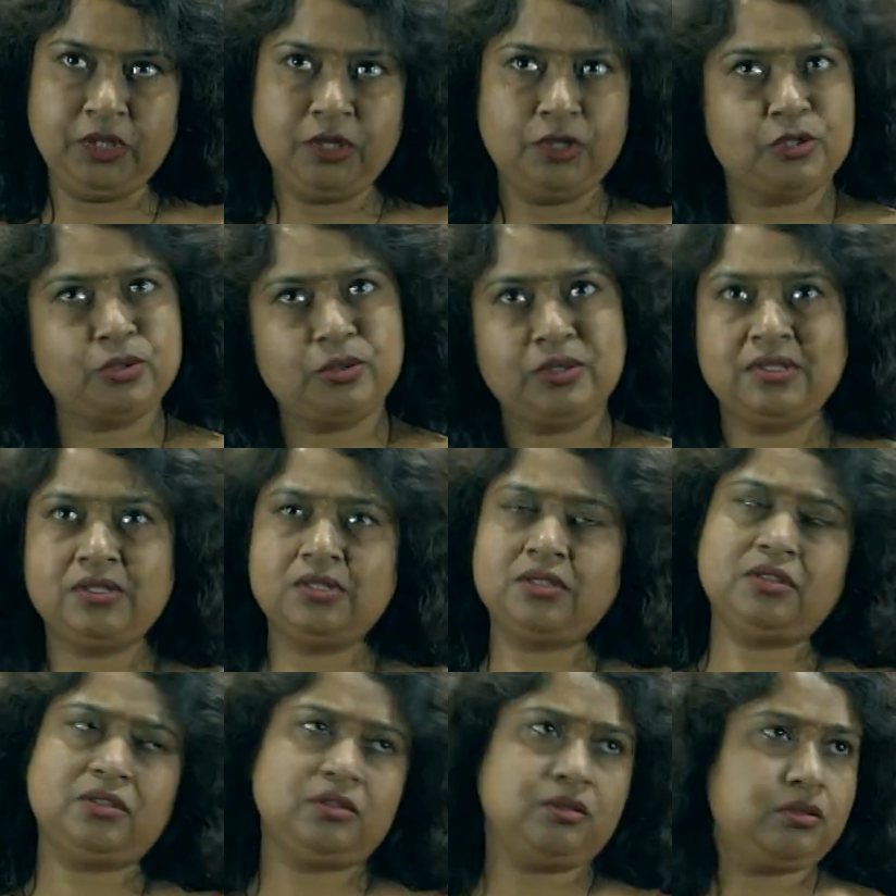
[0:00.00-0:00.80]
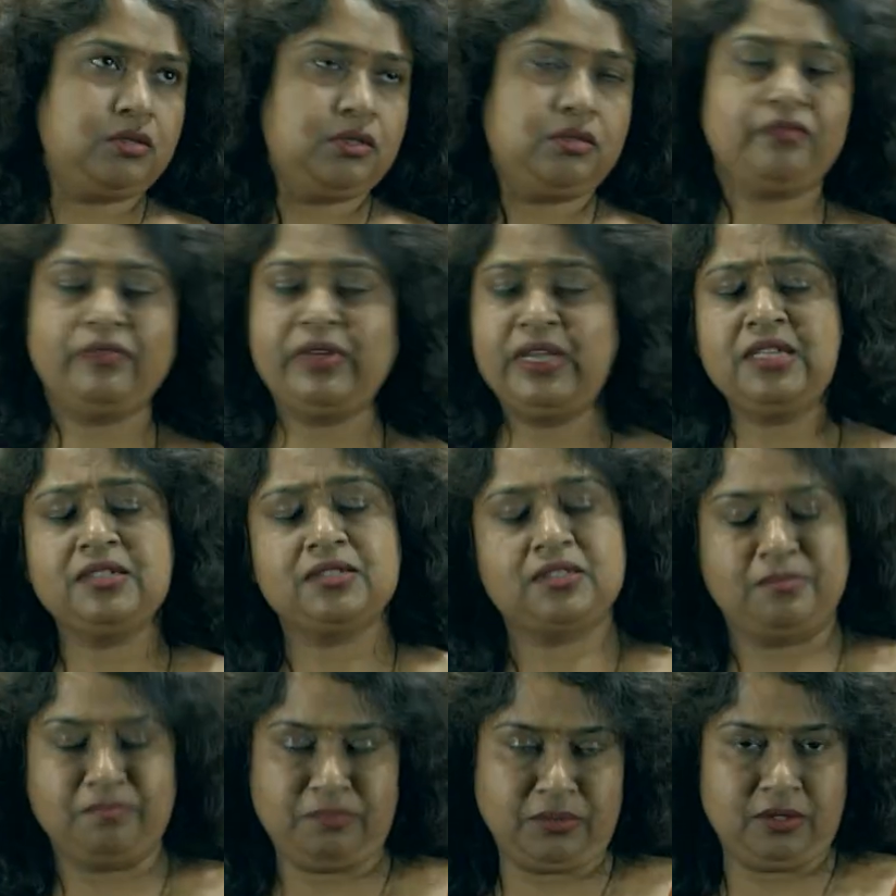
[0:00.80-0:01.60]
So it's very
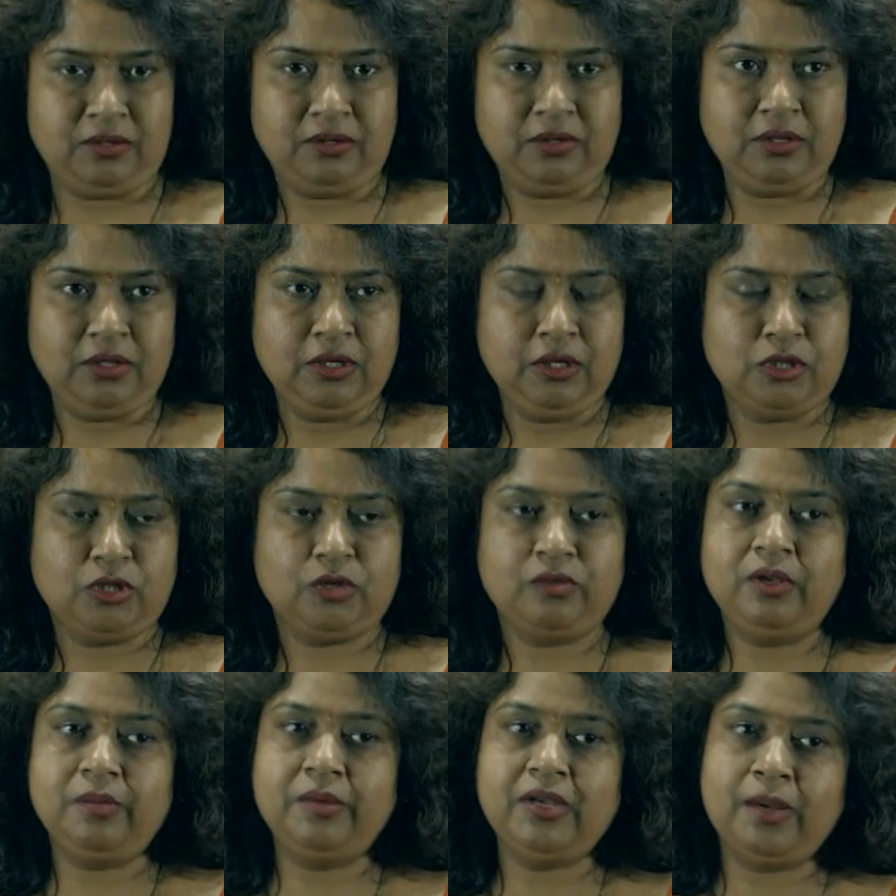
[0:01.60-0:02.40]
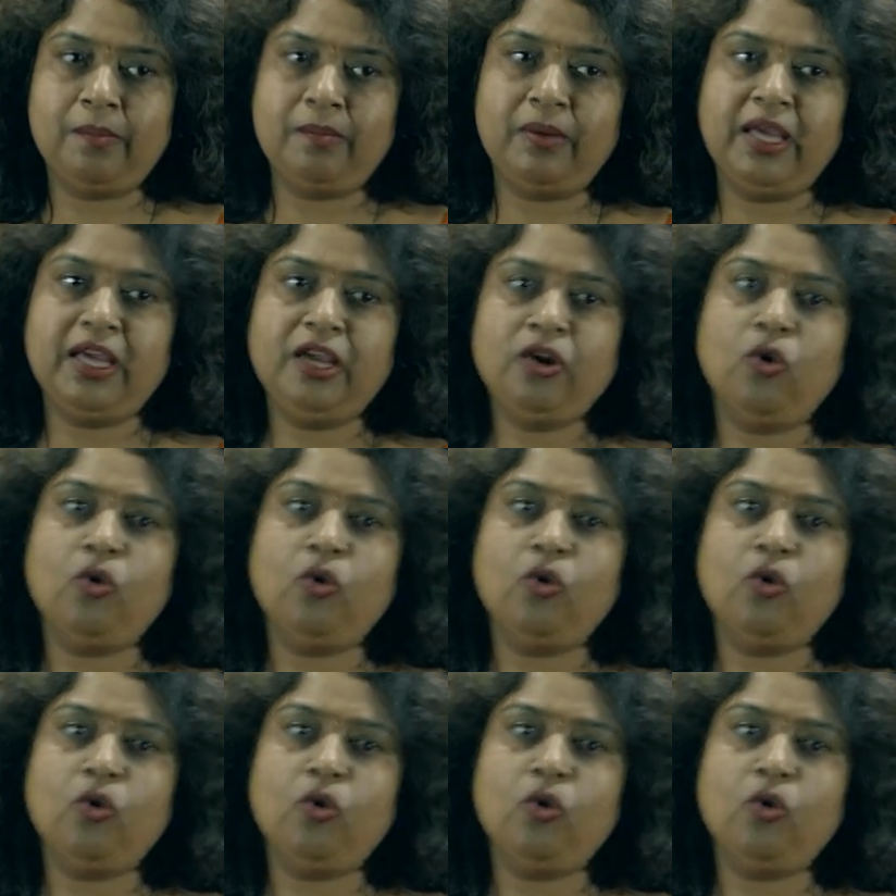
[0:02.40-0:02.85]
simple. So we will be applying